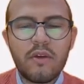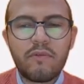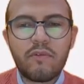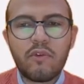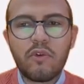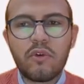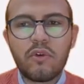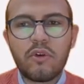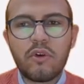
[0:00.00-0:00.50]

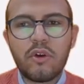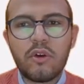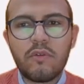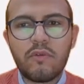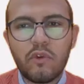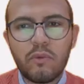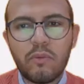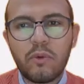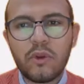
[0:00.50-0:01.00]

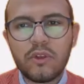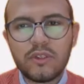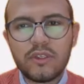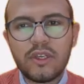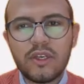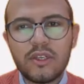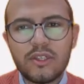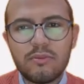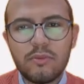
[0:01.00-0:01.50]

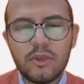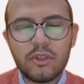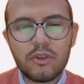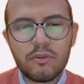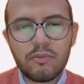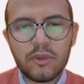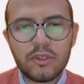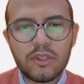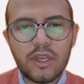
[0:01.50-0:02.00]
4.6
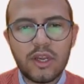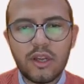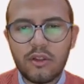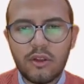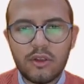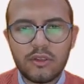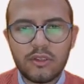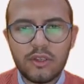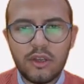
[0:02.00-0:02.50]
meters per second,
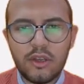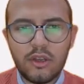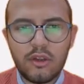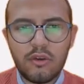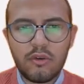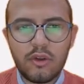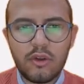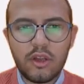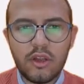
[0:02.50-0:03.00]
I think.
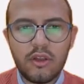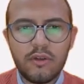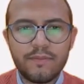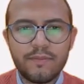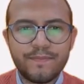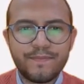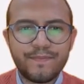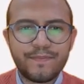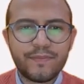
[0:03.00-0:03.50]
Okay,
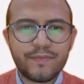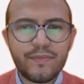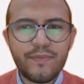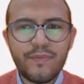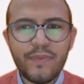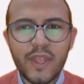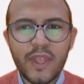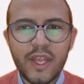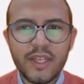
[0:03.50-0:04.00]

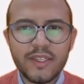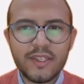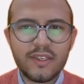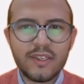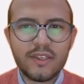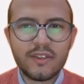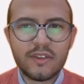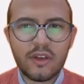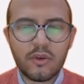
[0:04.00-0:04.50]
and
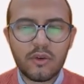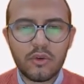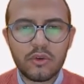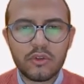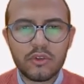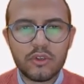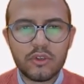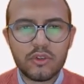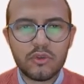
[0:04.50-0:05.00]
this is
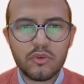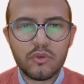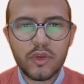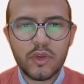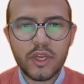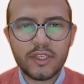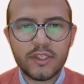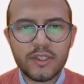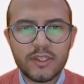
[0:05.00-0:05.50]
according to
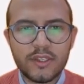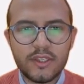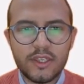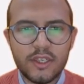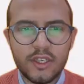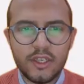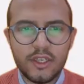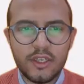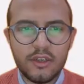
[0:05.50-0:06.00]

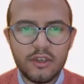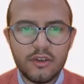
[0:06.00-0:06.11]
ACCE.